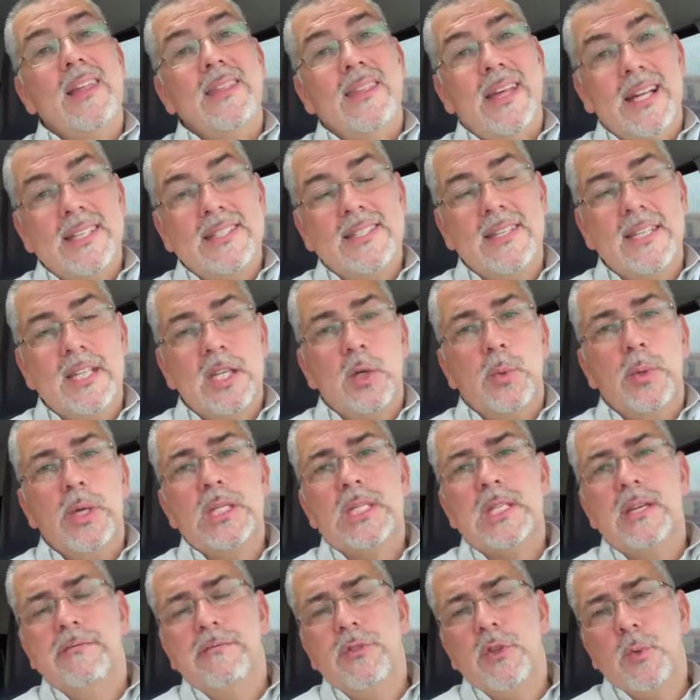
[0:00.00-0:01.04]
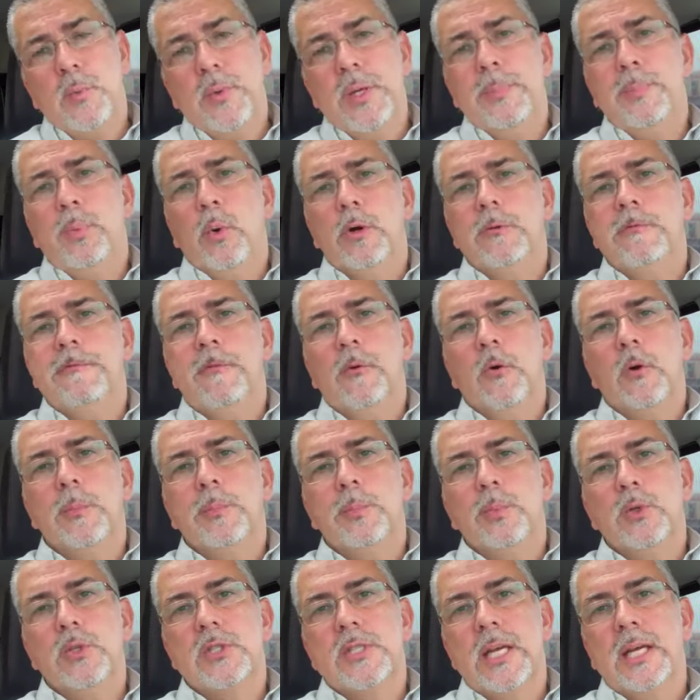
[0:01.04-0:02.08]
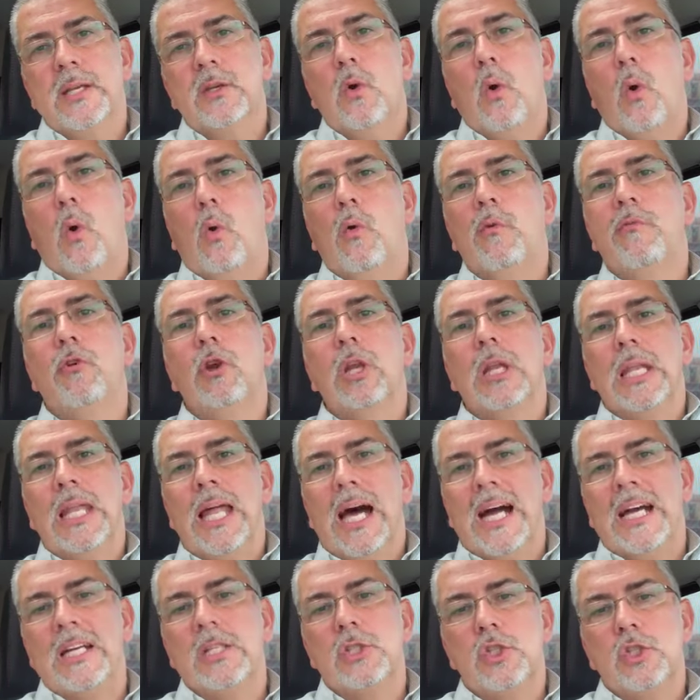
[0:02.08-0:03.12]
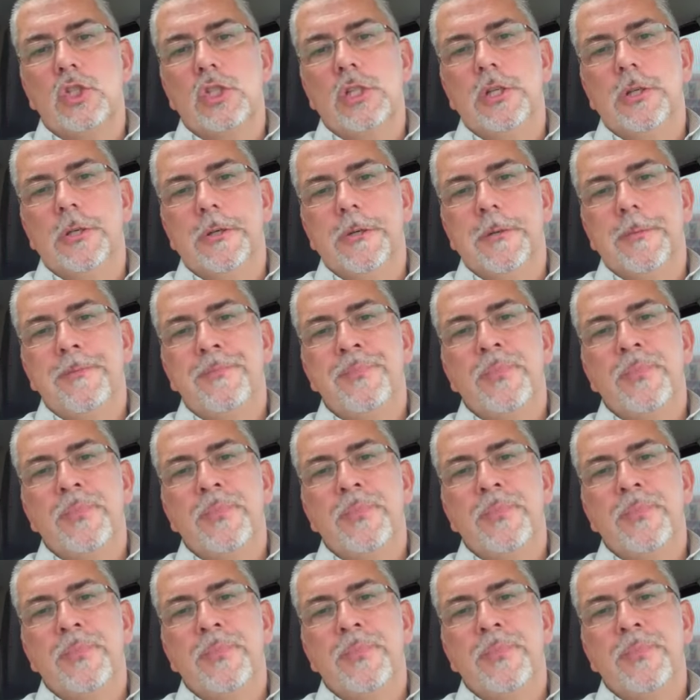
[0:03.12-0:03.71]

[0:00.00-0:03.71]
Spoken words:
That's an increase of 3.4% over last year.